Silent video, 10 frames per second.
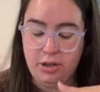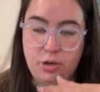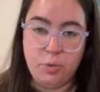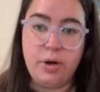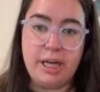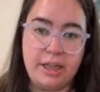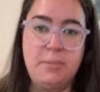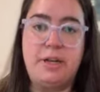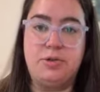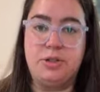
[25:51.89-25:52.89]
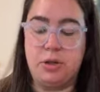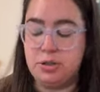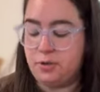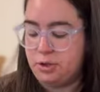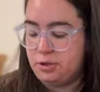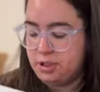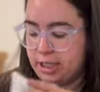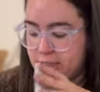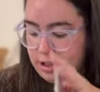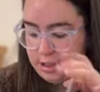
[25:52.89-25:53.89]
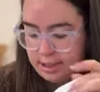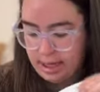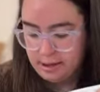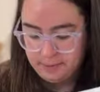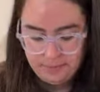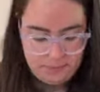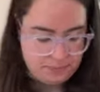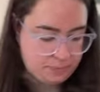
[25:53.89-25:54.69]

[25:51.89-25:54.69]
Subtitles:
you will get the best results if you use a kitchen scale.